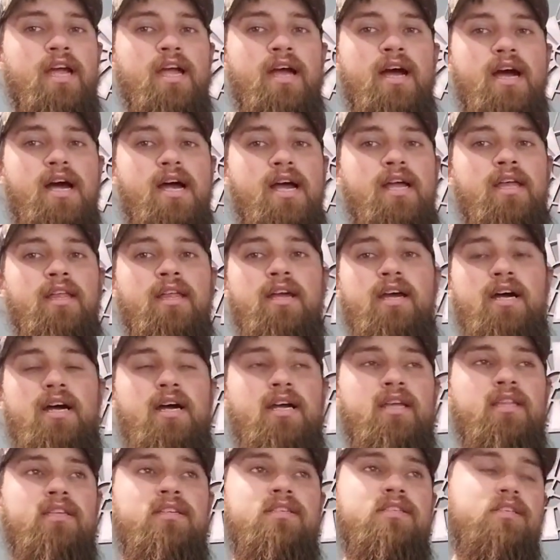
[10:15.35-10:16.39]
and I
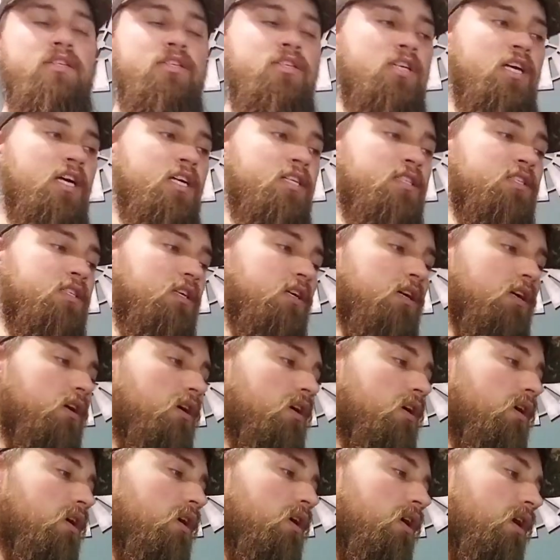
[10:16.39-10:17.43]
highly suggest it.